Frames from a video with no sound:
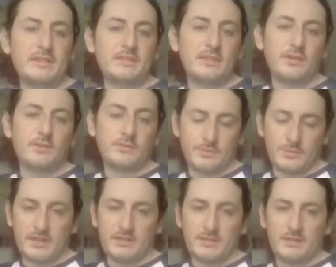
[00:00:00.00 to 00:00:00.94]
songs
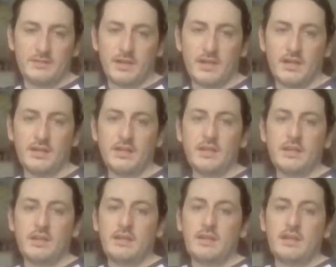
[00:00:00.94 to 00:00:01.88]
with this guitar,
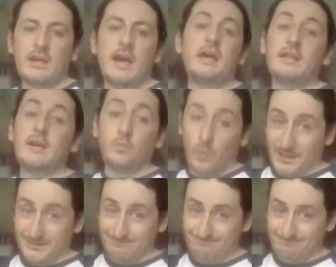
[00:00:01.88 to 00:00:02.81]
and I
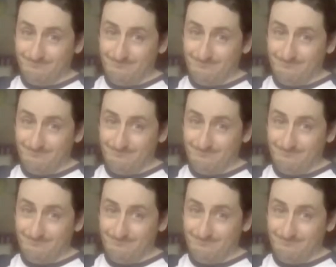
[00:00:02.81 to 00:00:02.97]
won.